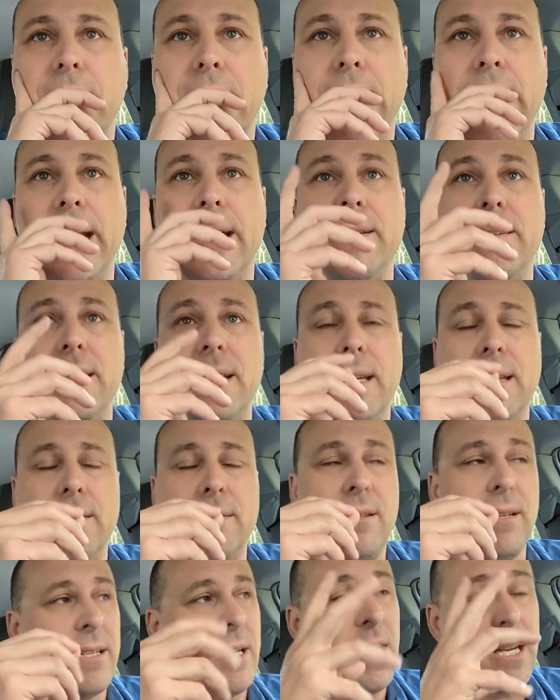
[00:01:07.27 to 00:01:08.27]
And
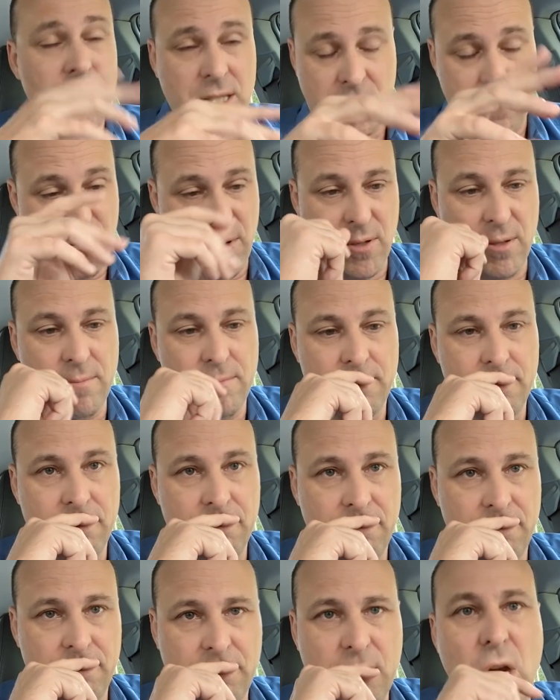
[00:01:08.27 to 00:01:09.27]
the customer
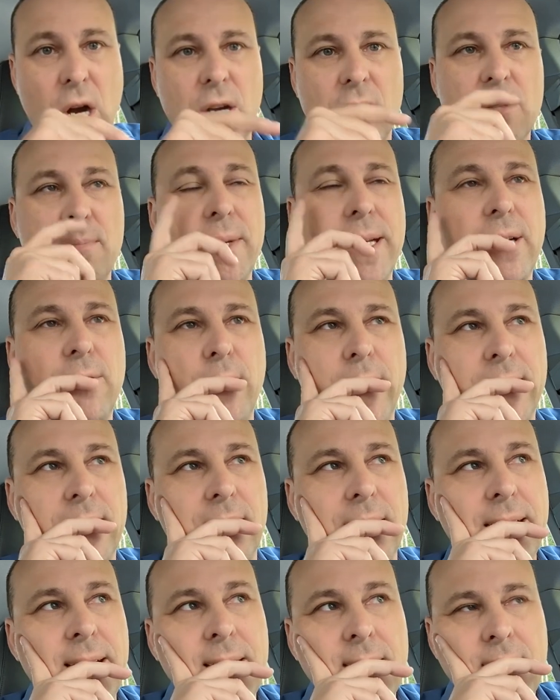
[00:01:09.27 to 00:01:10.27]
calls me
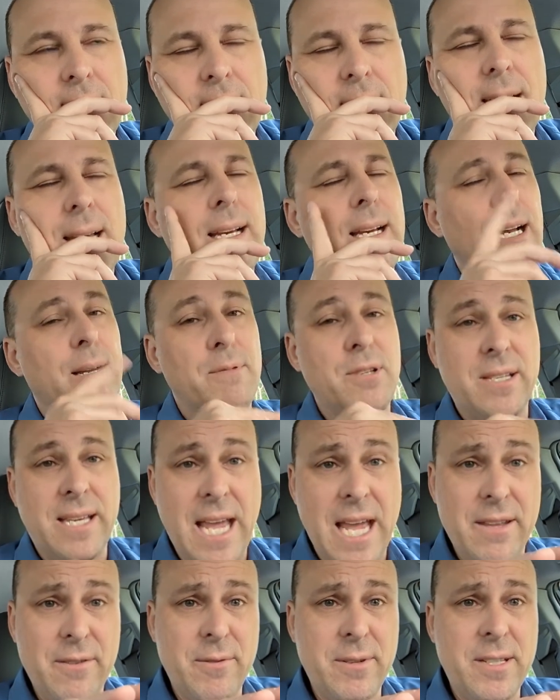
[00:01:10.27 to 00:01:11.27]
quickly. I'm just
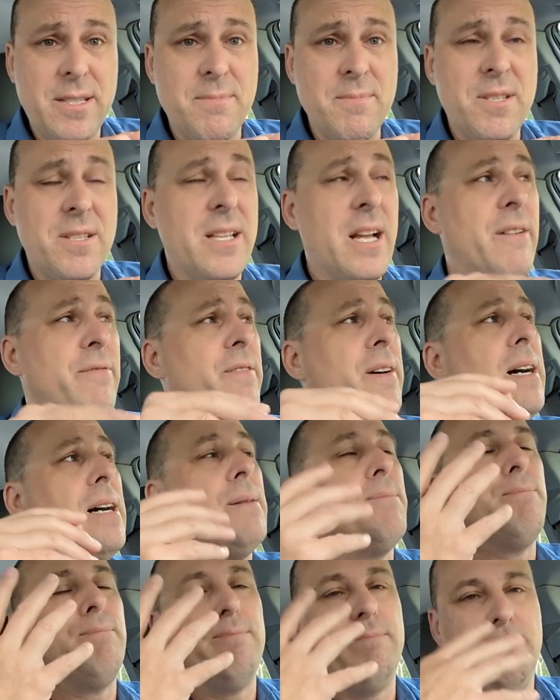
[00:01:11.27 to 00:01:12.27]
gathering some stuff
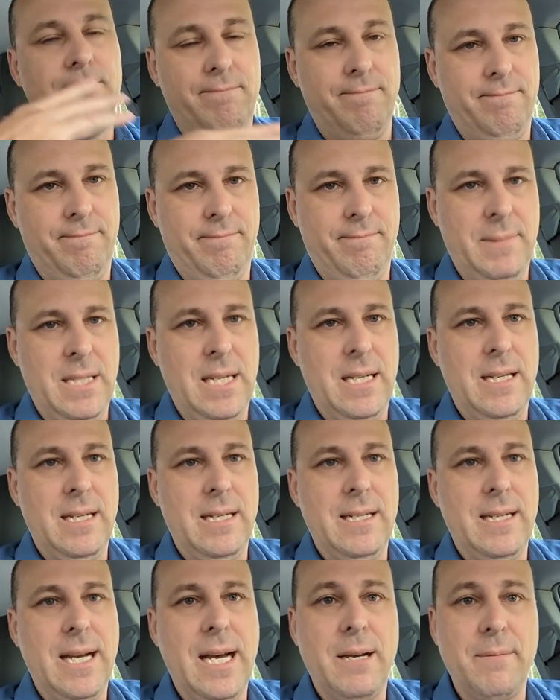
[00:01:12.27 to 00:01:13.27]
up.
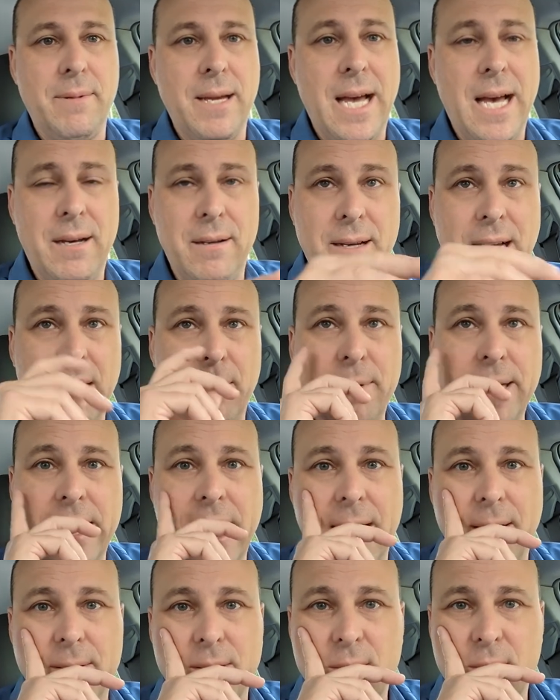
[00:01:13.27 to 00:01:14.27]
Uh, I'll, I'll, I'll be
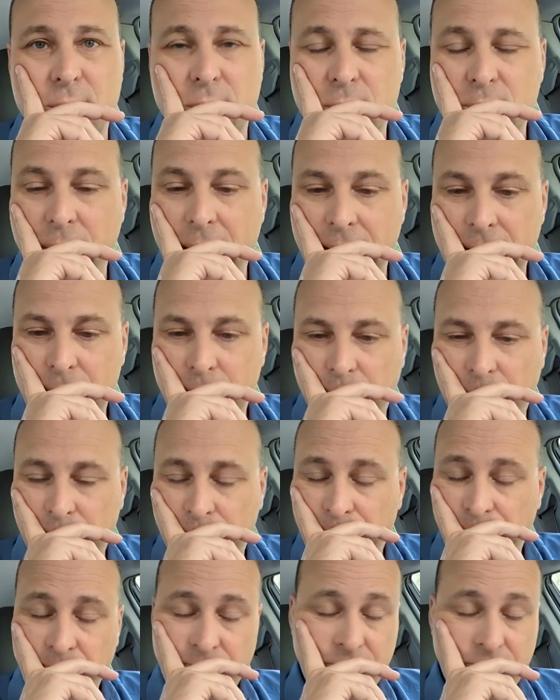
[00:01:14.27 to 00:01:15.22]
down as soon as possible.